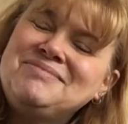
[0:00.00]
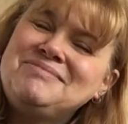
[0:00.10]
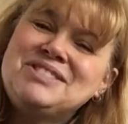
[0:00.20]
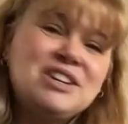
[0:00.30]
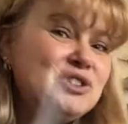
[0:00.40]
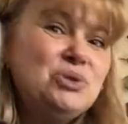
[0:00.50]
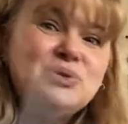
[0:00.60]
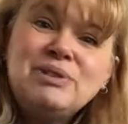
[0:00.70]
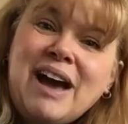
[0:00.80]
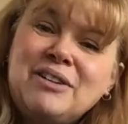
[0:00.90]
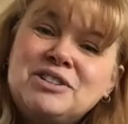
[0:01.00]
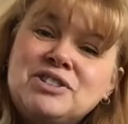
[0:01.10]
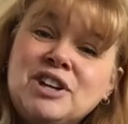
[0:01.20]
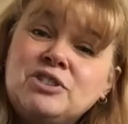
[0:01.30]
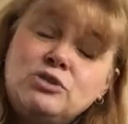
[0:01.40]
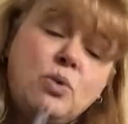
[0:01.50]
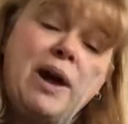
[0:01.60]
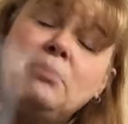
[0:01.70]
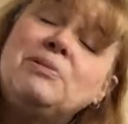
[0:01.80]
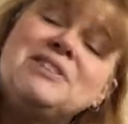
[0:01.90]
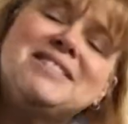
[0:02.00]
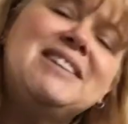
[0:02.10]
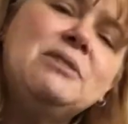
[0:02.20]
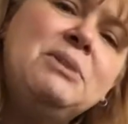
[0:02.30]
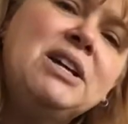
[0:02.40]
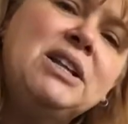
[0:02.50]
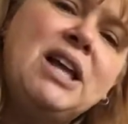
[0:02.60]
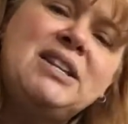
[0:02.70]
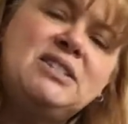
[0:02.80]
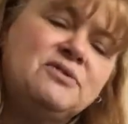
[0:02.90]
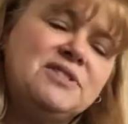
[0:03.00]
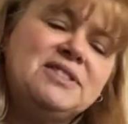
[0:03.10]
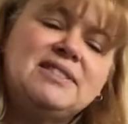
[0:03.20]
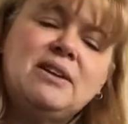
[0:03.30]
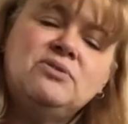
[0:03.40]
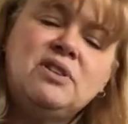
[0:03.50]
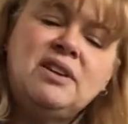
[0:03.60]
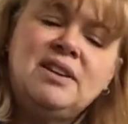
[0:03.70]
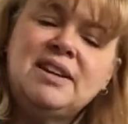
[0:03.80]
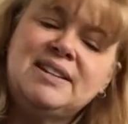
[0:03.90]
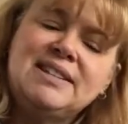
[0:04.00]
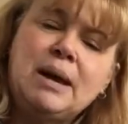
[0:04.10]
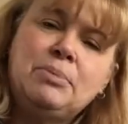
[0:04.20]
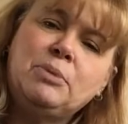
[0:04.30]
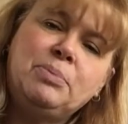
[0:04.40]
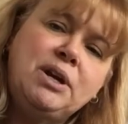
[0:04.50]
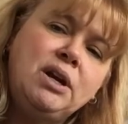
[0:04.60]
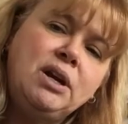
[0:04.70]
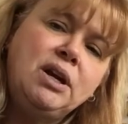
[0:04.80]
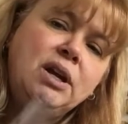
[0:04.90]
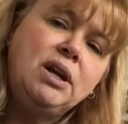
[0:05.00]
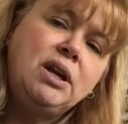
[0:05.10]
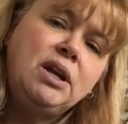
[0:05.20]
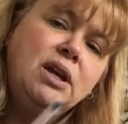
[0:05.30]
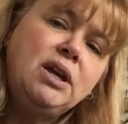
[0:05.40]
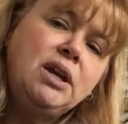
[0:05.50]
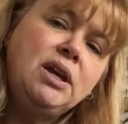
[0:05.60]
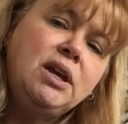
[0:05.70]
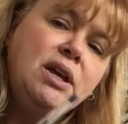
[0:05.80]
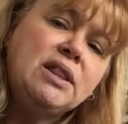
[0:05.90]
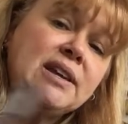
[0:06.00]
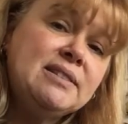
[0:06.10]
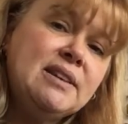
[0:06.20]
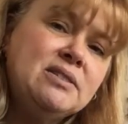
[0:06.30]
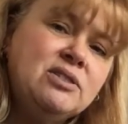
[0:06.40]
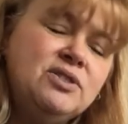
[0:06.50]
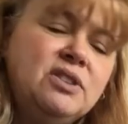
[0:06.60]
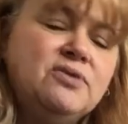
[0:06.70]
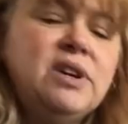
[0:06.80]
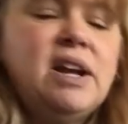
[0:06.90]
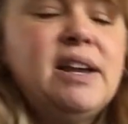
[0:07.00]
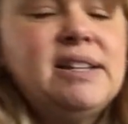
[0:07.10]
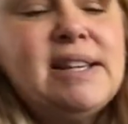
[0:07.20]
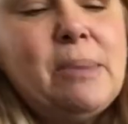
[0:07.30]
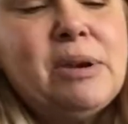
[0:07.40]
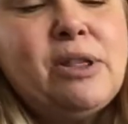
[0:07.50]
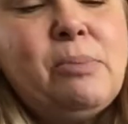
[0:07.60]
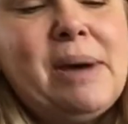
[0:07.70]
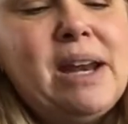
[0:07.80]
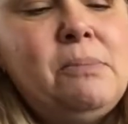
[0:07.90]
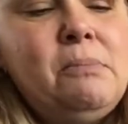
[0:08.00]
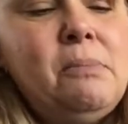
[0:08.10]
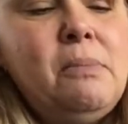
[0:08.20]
It's not too loud, it's not too quiet, plus I can make a lot of different sounds on it. I can tap it up here. That sounds a little different. I can tap it on the bottom.